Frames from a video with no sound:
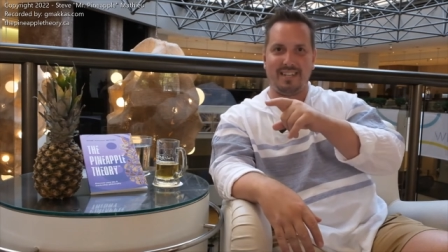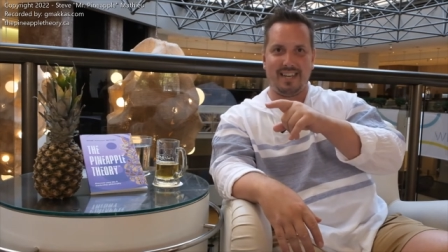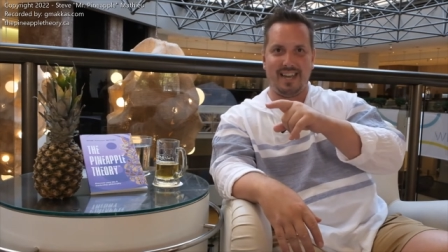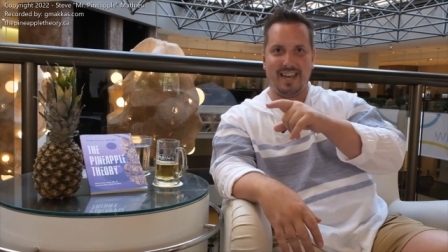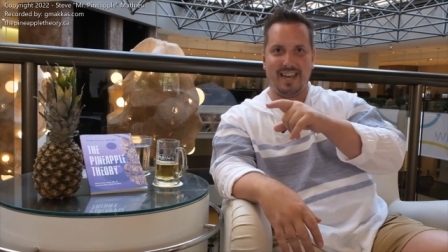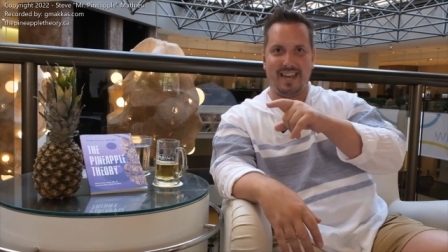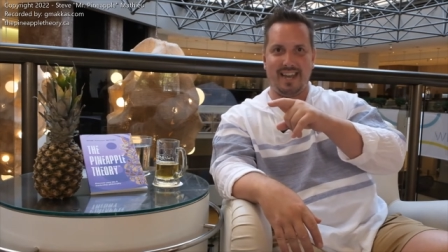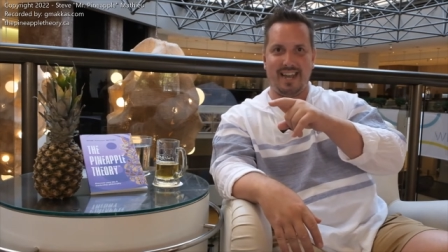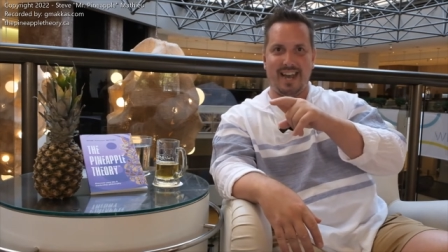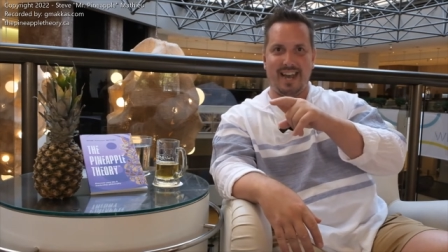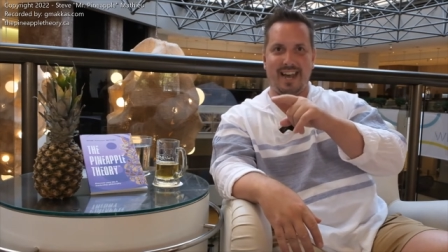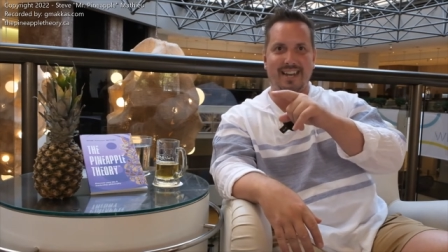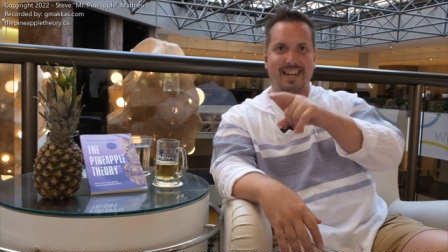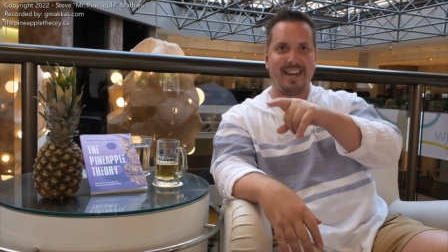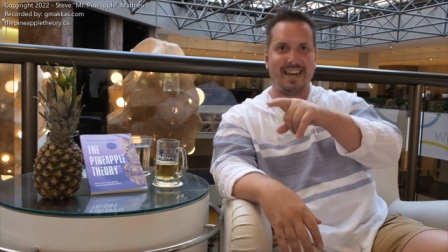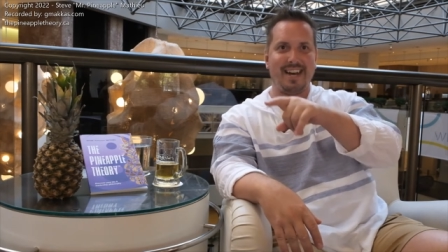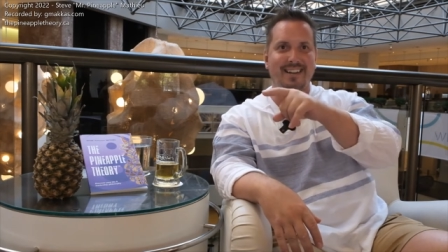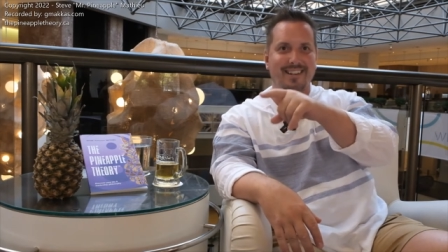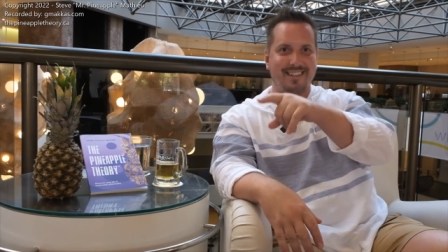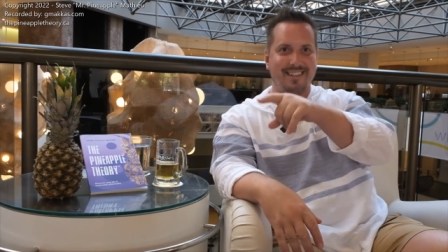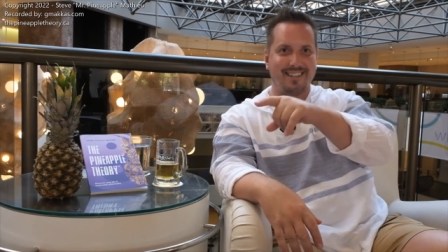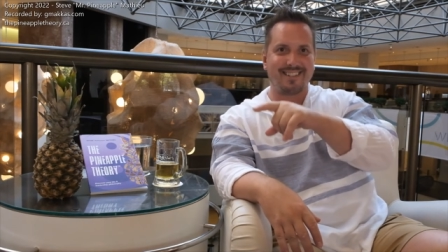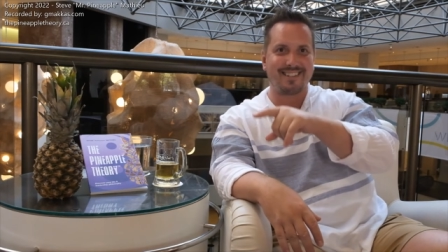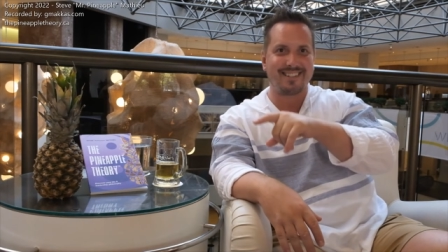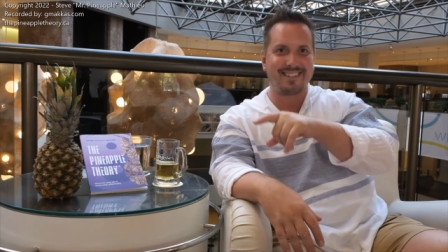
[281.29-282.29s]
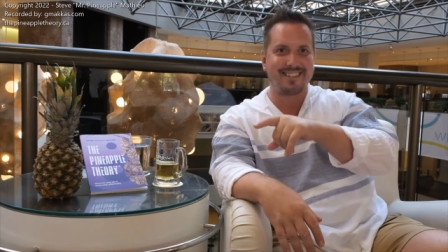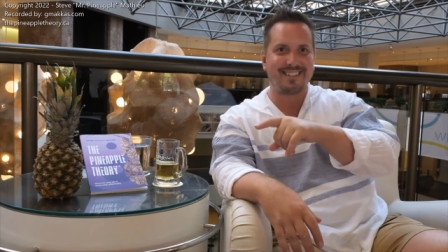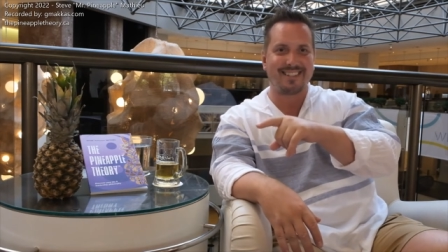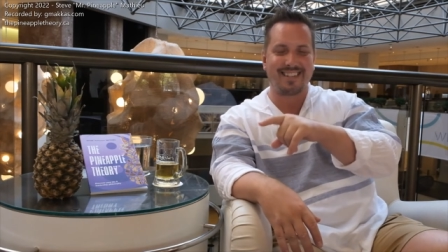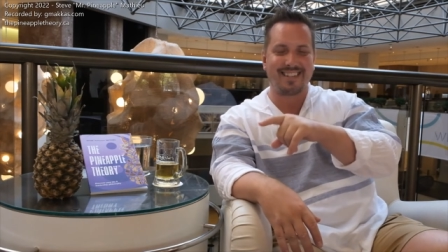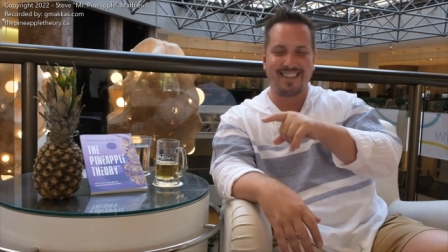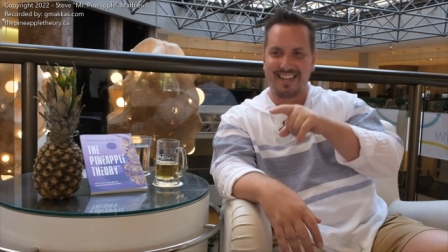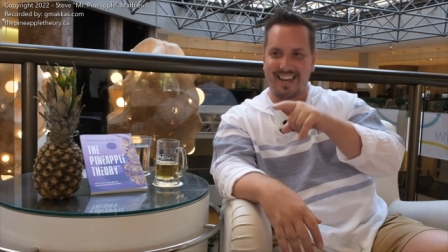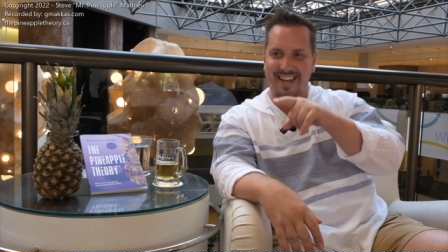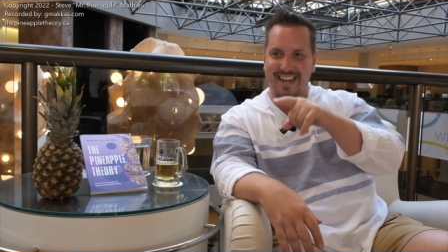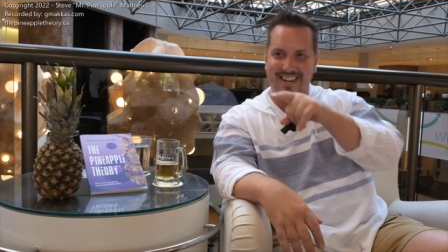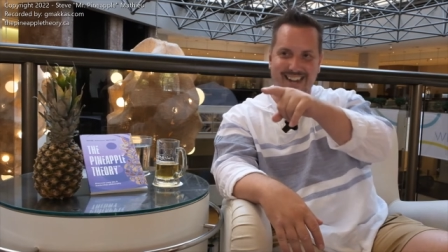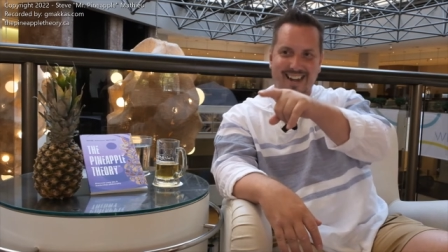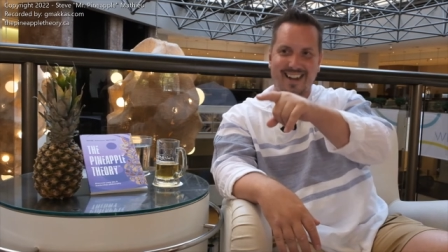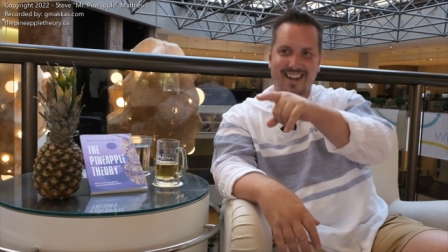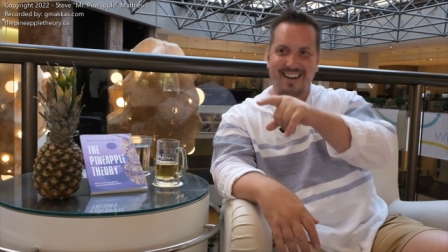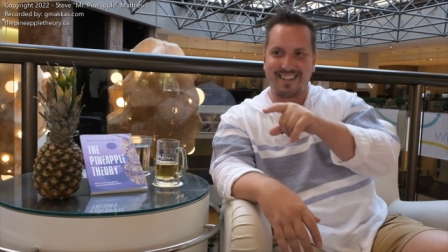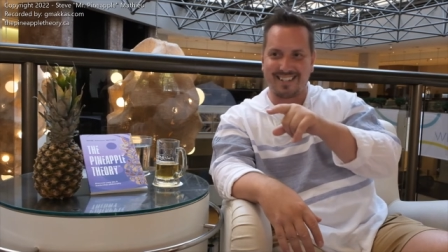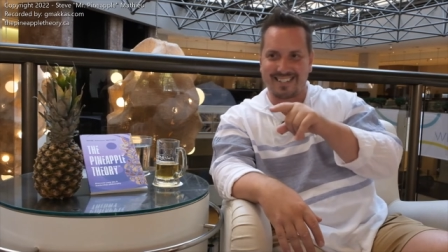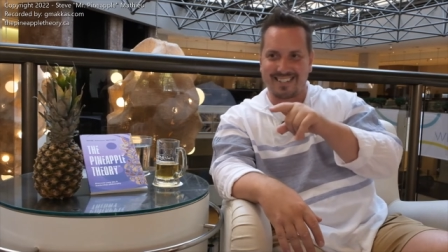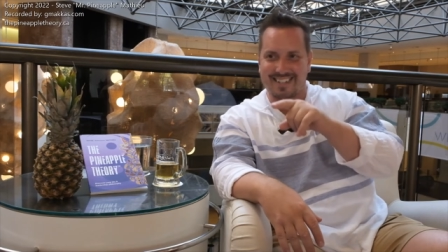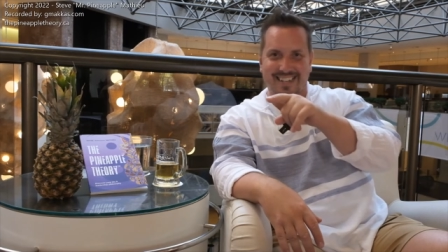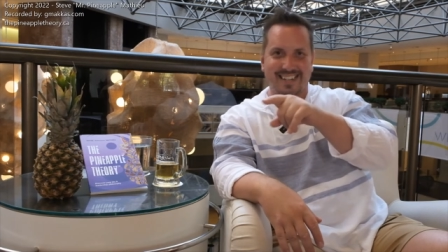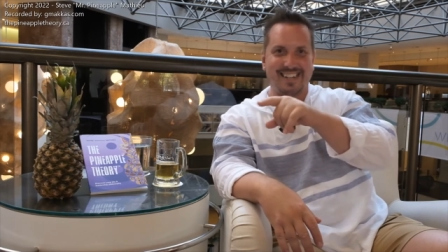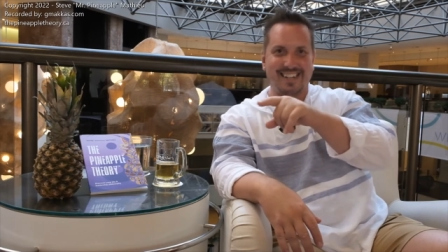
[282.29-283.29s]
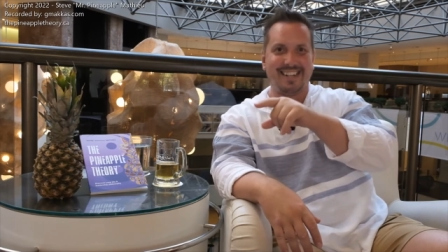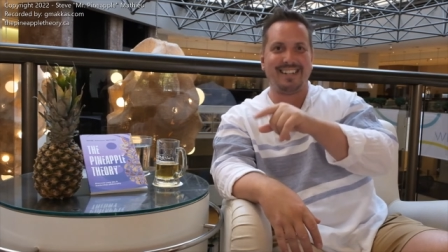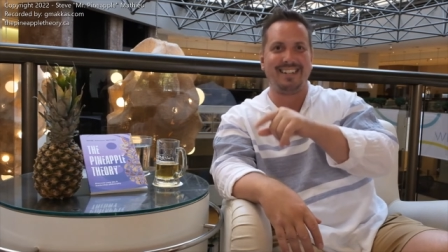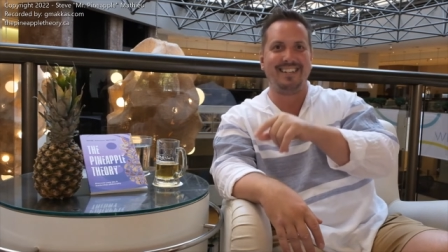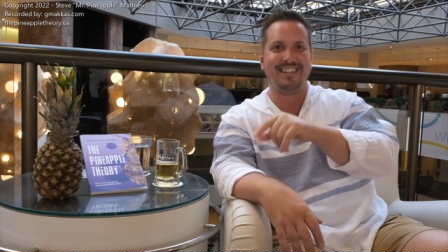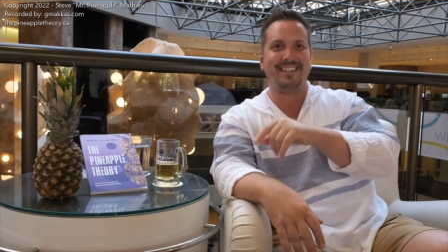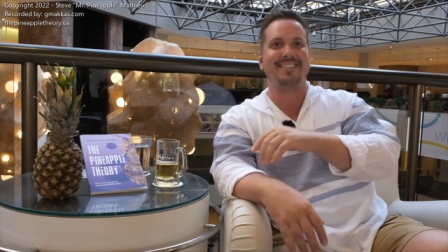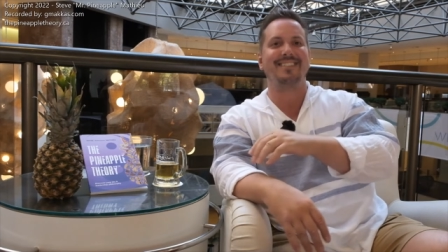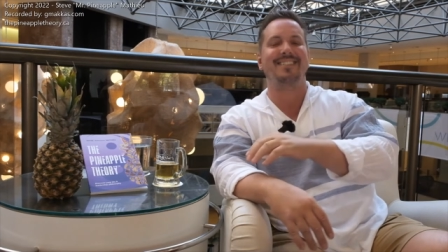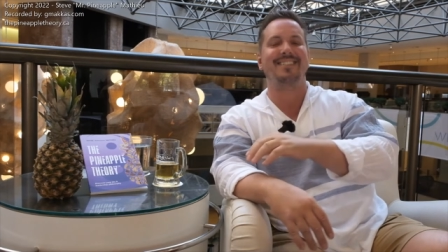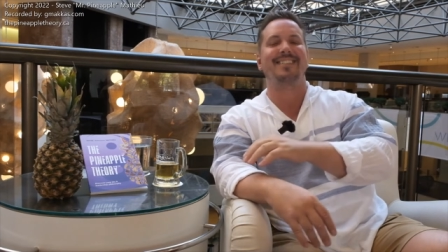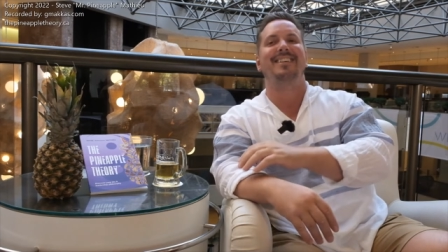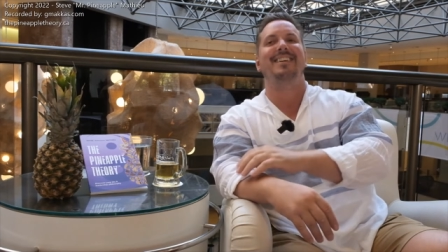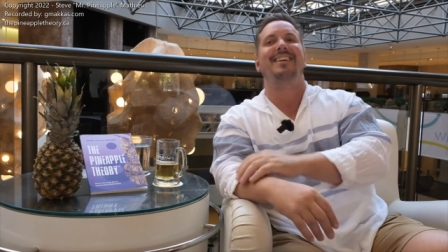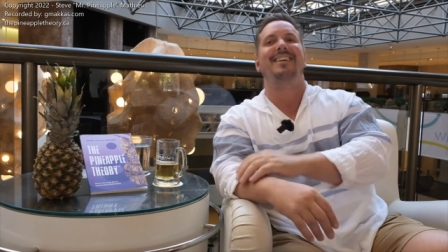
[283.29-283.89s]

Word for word: a ananas, saying ananas, ananas,